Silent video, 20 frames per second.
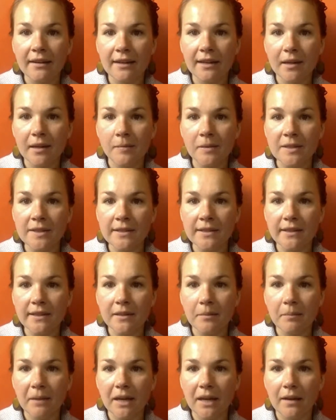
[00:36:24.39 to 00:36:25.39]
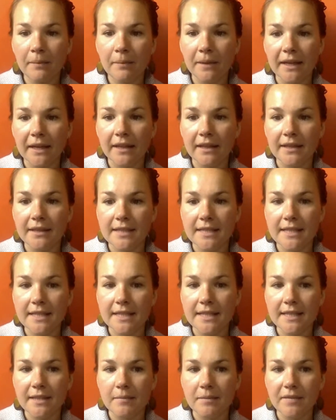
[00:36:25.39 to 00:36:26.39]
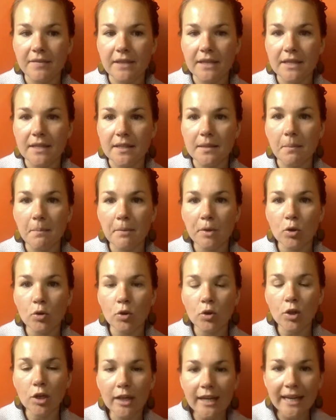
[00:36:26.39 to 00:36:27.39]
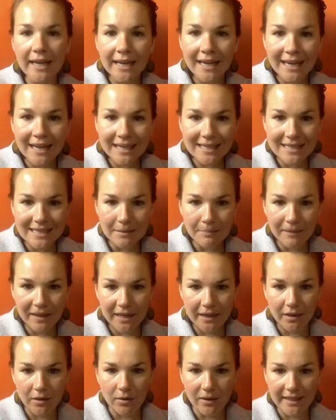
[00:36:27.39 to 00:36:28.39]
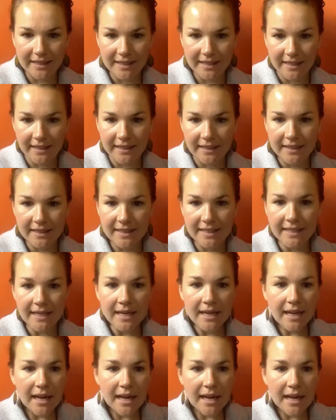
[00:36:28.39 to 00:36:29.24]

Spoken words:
And I'm also gonna pop in and see some of these pre-submitted questions.